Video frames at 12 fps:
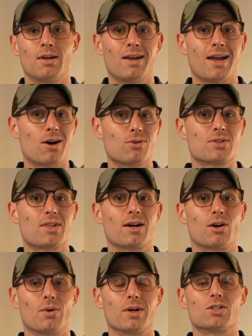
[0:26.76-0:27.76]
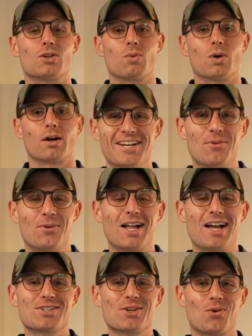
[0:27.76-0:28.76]
How's that going to work? Well,
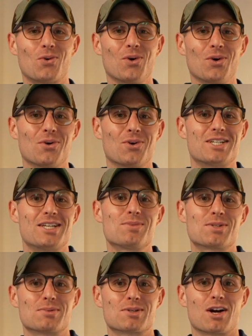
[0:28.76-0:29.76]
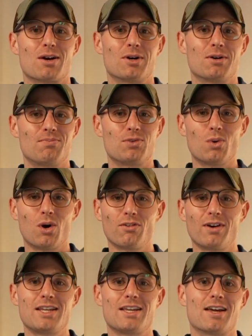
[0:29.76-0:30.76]
as a core or team subscriber, you
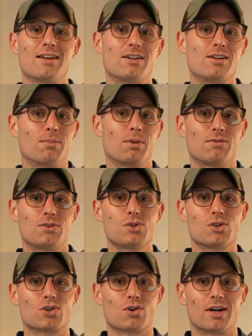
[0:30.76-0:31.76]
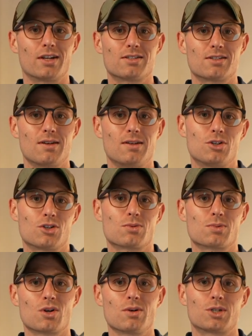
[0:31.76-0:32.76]
already get a number of usage credits in your
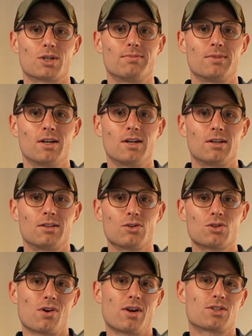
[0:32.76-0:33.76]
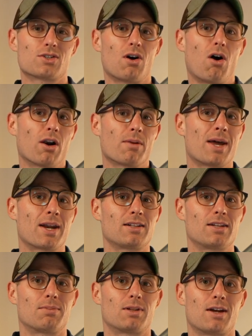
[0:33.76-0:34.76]
subscription. Those credits are
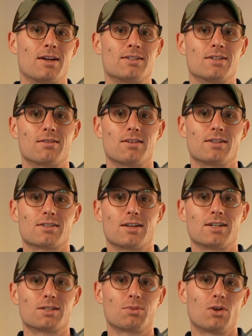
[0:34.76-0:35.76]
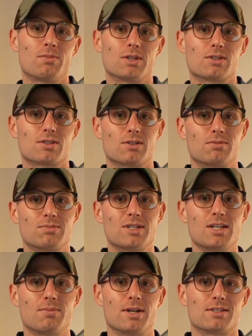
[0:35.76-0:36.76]
automatically applied to things like deployments or
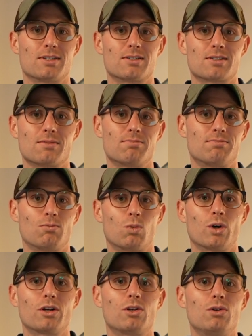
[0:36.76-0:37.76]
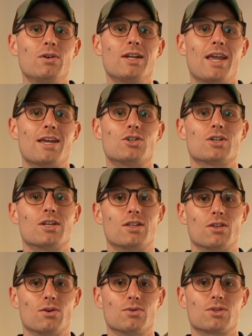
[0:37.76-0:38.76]
databases, and we're including Agent in
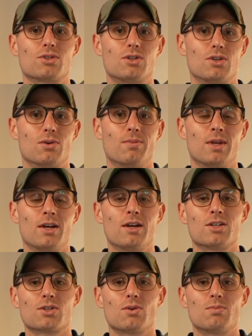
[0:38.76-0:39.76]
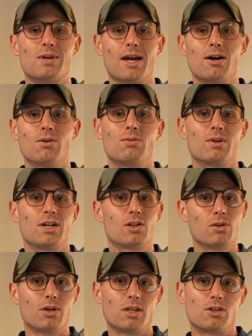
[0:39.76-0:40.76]
those too. So now,
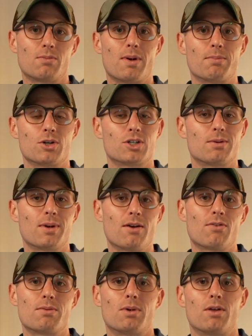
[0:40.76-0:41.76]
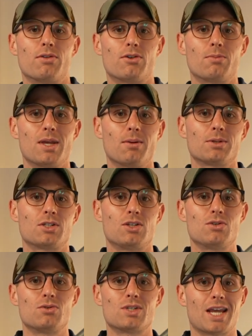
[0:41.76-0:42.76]
included in your membership every month, you'll be able to
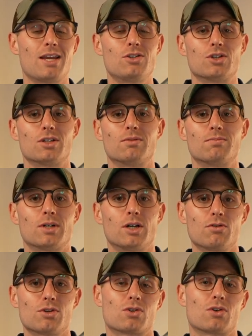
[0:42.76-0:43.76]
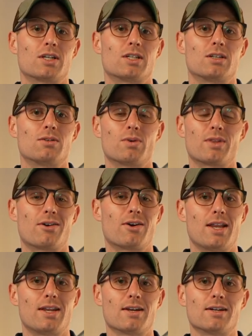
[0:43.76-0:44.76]
use Agent unrestricted without
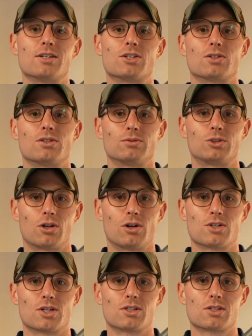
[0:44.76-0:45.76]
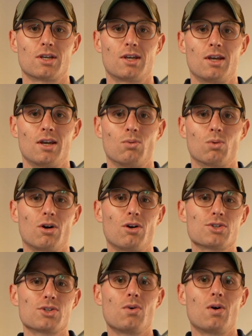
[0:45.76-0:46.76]
any additional charges. We're
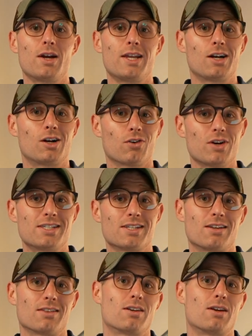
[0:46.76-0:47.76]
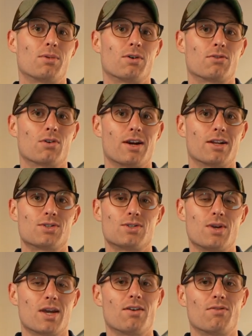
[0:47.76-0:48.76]
also increasing the number of credits you
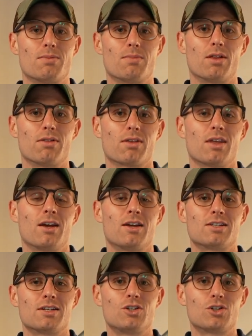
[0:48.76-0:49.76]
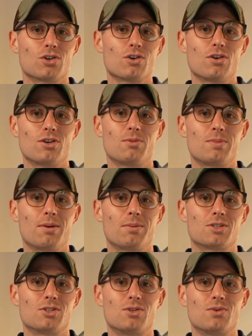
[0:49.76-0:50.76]
get every month to ensure you'll be able
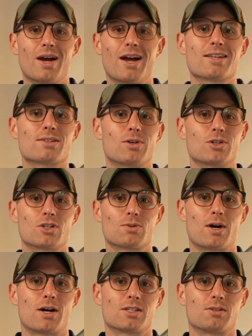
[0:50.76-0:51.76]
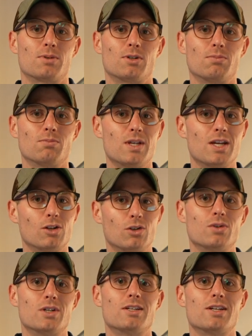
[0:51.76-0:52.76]
to do as much as possible
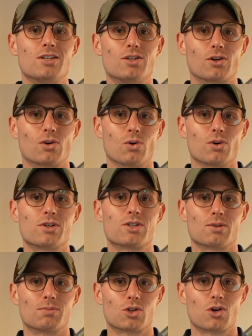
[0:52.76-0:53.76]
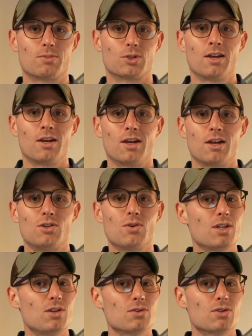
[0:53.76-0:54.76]
included in your core subscription. You
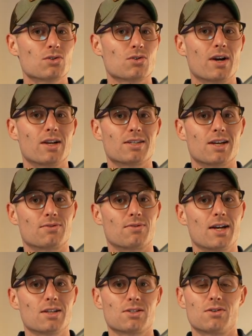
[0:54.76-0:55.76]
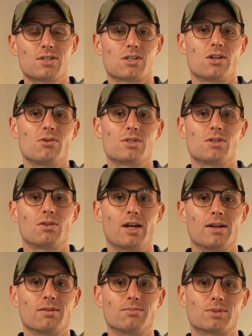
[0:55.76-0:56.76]
can use those credits as fast or as slow as you'd
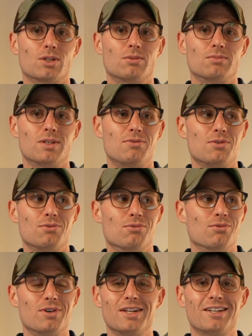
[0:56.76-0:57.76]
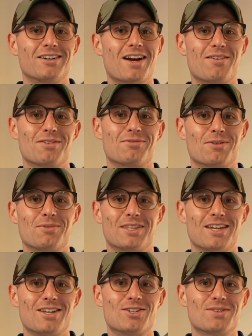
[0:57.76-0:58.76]
like. So if you really are having fun with
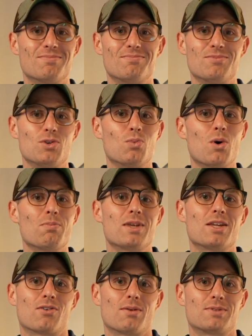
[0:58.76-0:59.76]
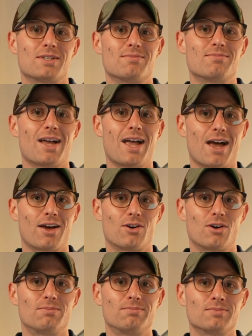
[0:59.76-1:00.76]
the agent, you won't be interrupted at
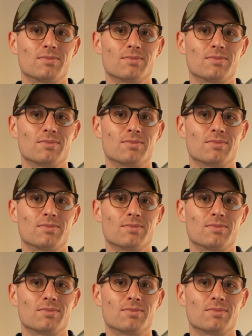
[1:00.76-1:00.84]
all.